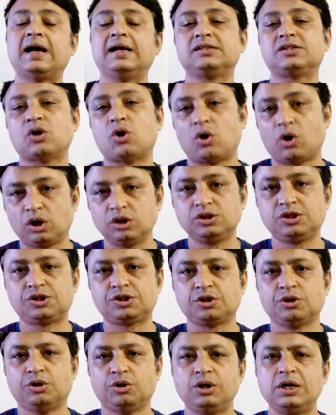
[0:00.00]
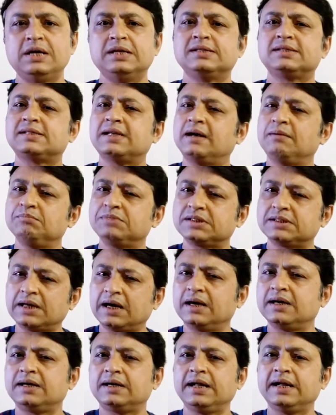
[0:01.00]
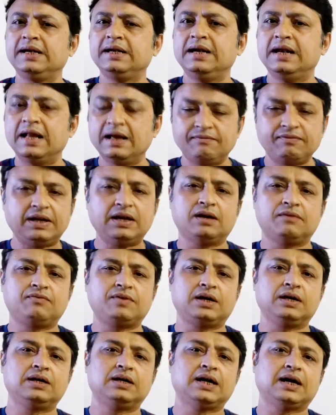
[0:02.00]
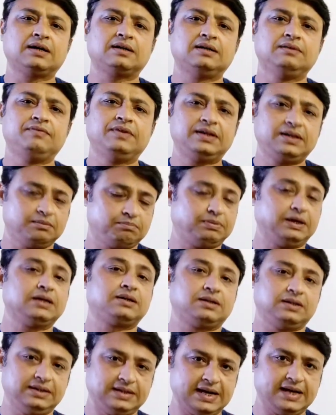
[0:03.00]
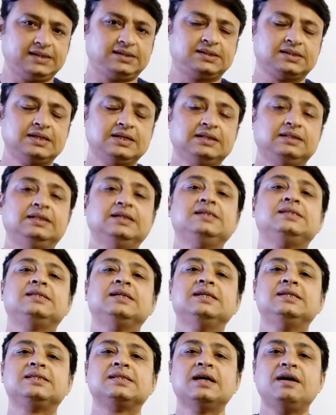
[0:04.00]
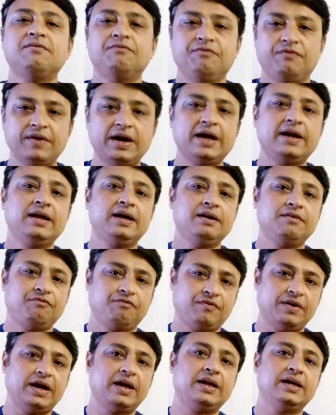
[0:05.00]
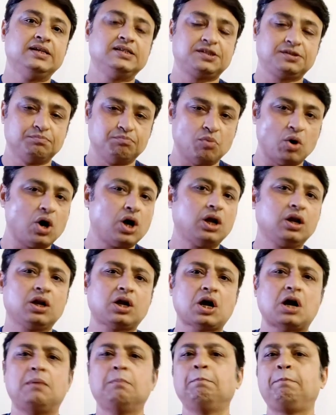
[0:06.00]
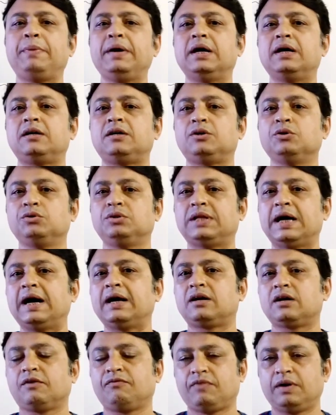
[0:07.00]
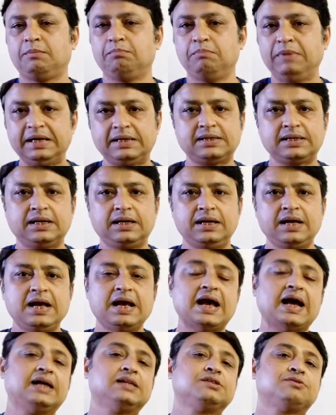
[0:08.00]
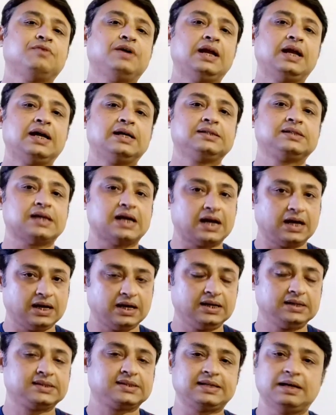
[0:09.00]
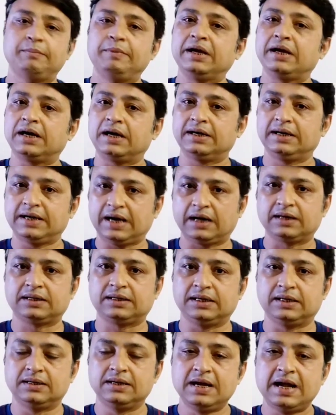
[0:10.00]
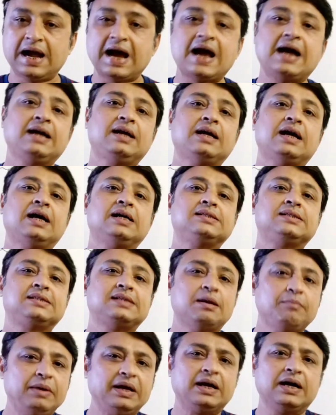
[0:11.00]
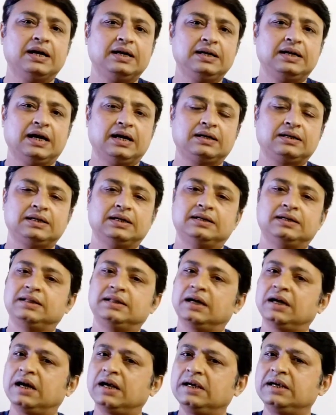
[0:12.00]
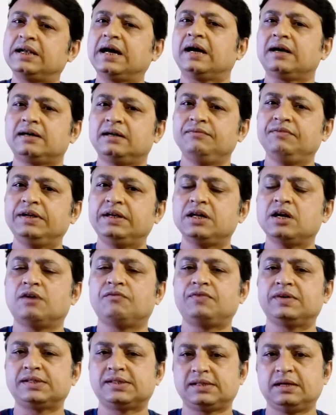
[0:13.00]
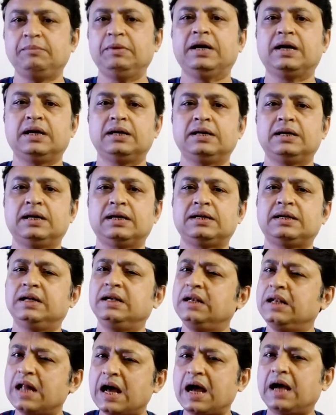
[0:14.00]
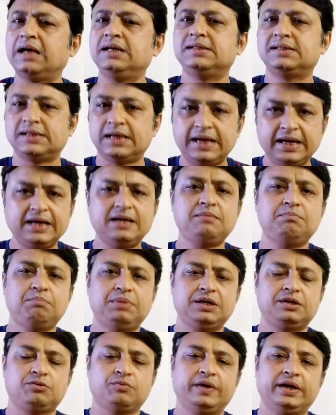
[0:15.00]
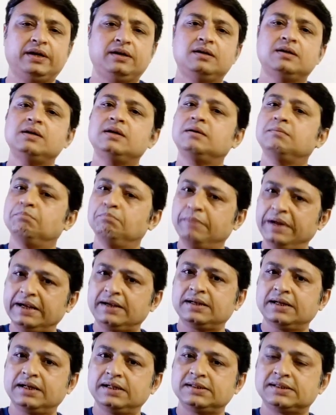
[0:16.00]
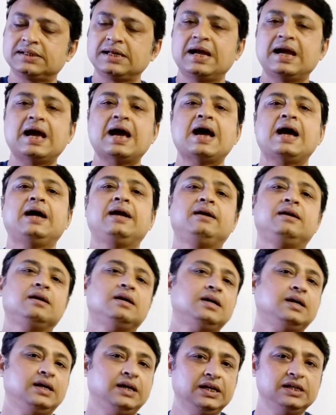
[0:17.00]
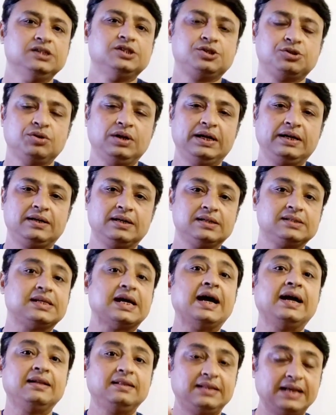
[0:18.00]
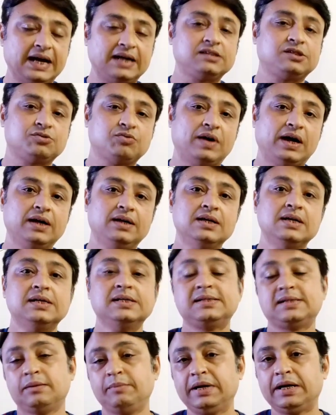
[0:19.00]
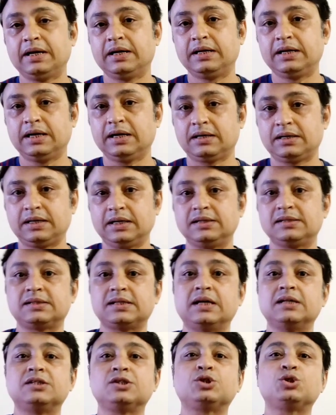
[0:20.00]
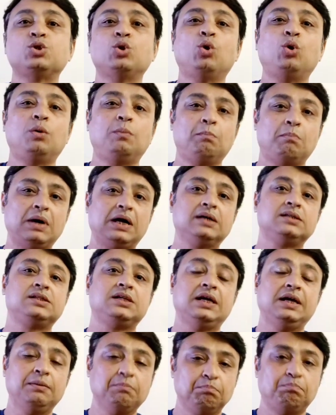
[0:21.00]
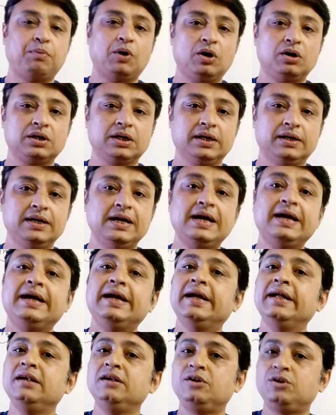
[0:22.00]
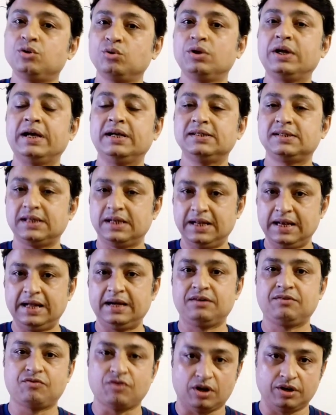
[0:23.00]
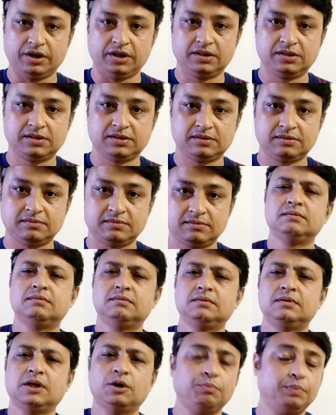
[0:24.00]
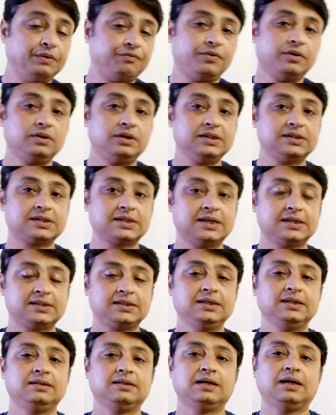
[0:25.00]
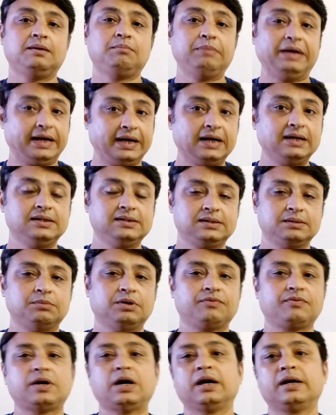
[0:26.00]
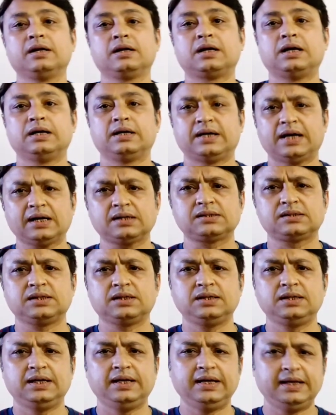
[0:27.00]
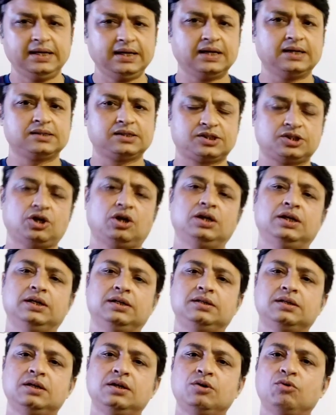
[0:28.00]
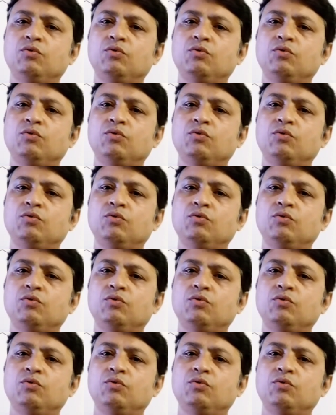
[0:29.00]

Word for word: has also some certain level of conductivity but yes this is very very small compared to that of a metal as well as a semiconductor and a semiconductor the conductivity of a semiconductor lies in between metals and insulators and that's why semiconductors are so much important in today's electronics now before discussing the mechanism of current conduction in a solid,